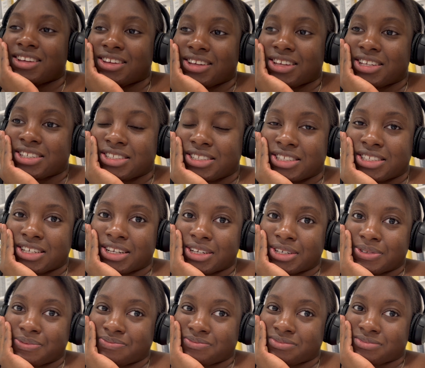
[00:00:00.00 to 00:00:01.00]
and
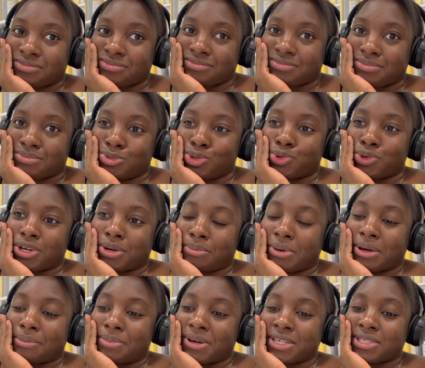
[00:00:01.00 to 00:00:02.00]
I'm doing
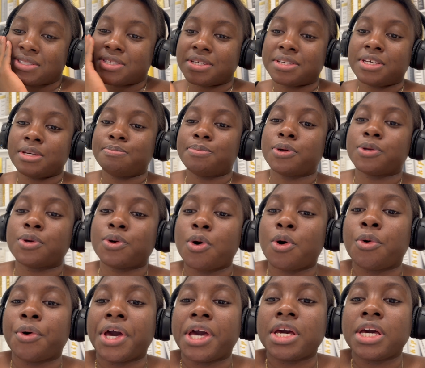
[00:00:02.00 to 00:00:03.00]
my best to keep on
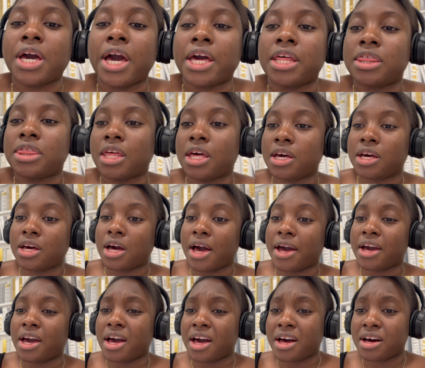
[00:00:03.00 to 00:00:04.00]
going. I think I
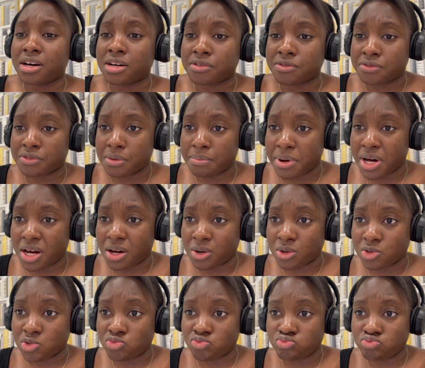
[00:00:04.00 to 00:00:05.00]
have about,